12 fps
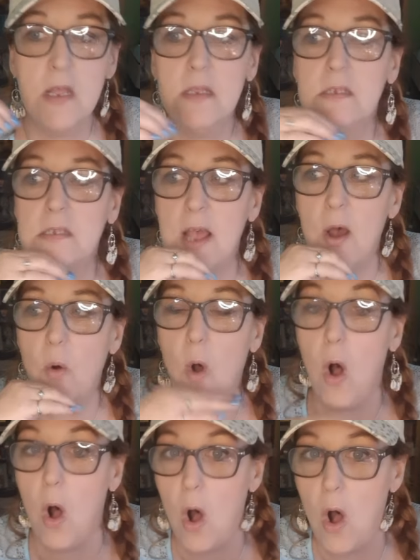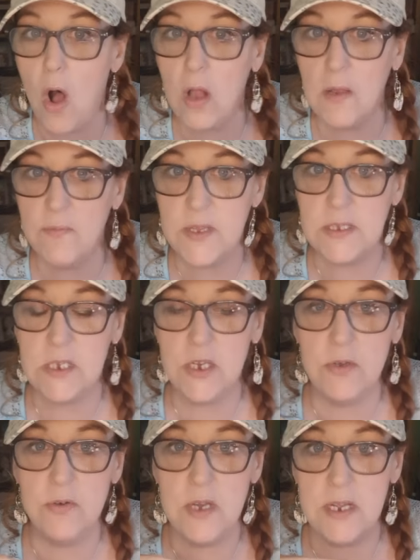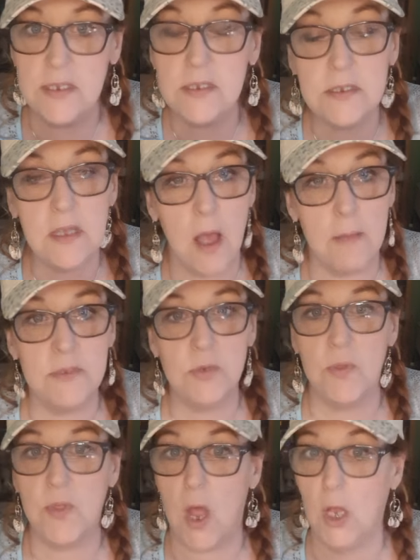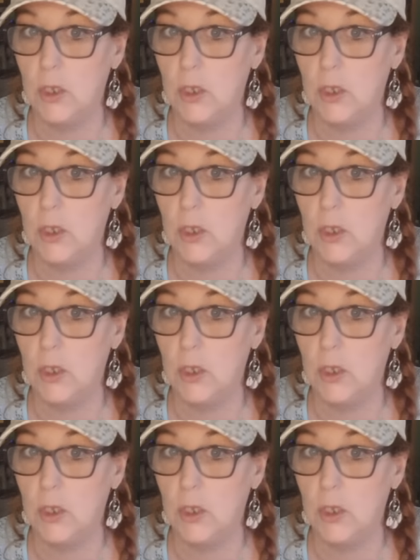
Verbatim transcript: So all of this newness comes with a